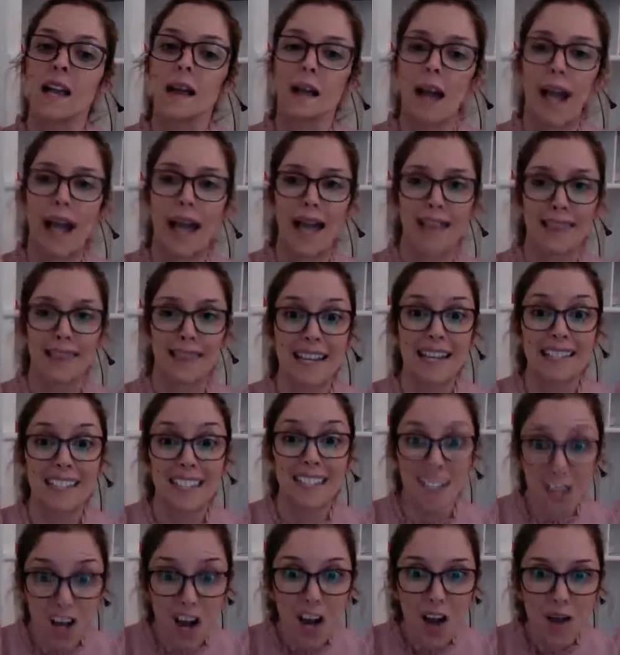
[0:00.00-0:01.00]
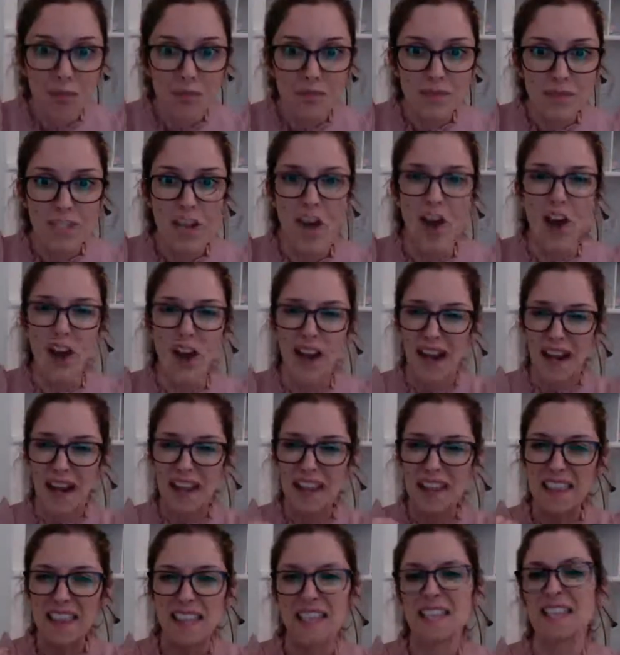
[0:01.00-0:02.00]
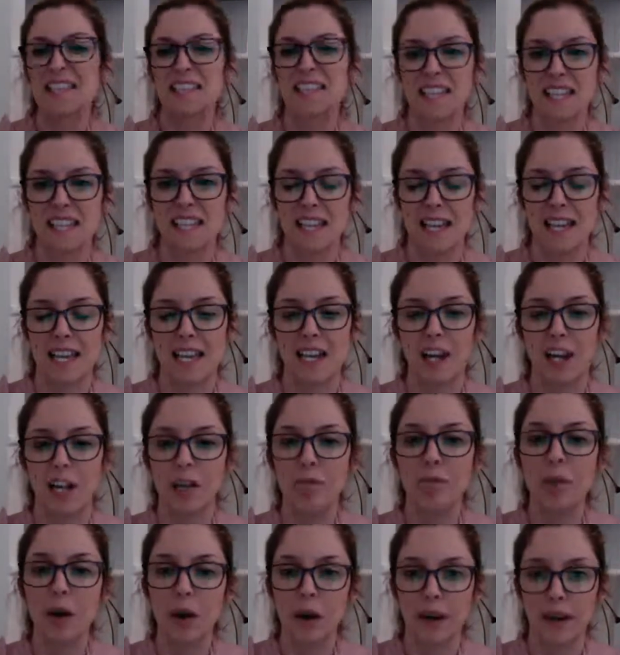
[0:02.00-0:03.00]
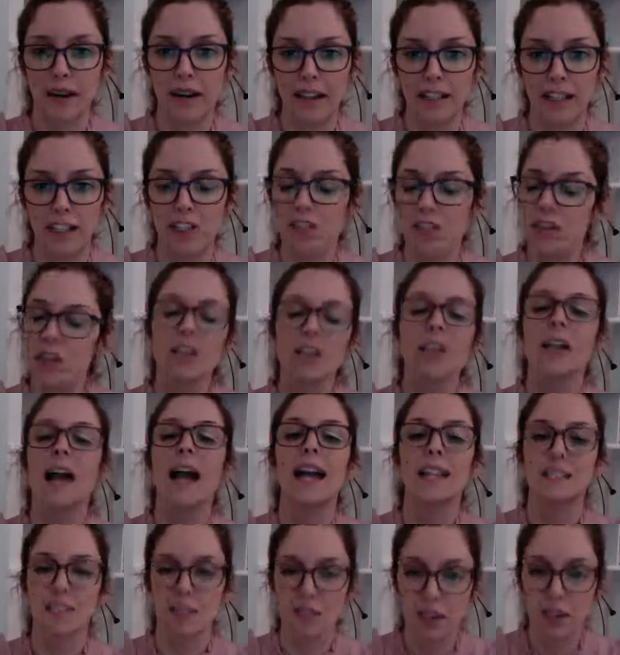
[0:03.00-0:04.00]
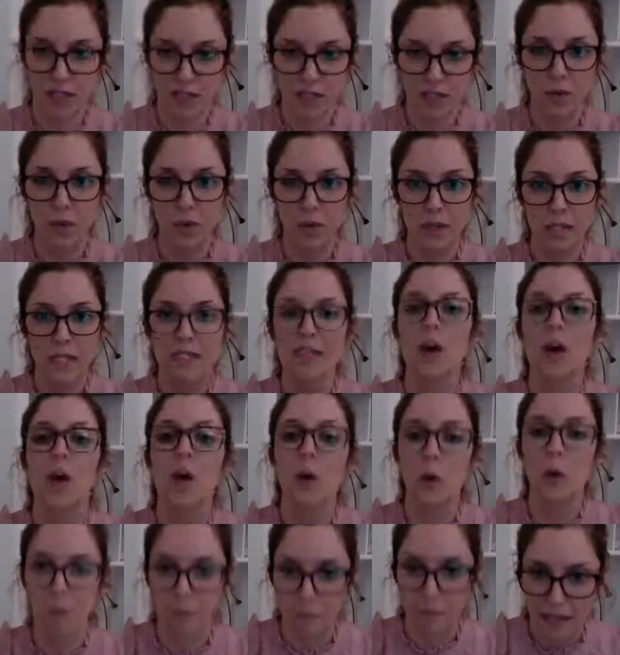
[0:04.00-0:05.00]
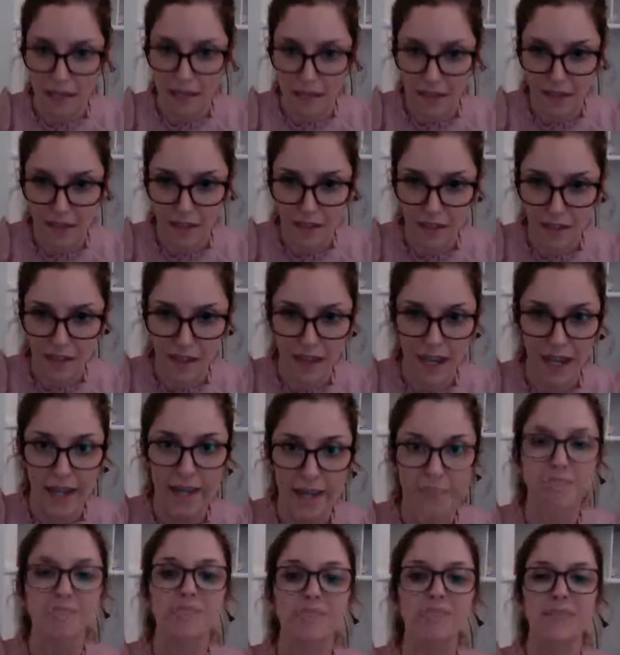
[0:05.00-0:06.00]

And then gums are anything sticky like porridge, as you guys call it, oatmeal, okay?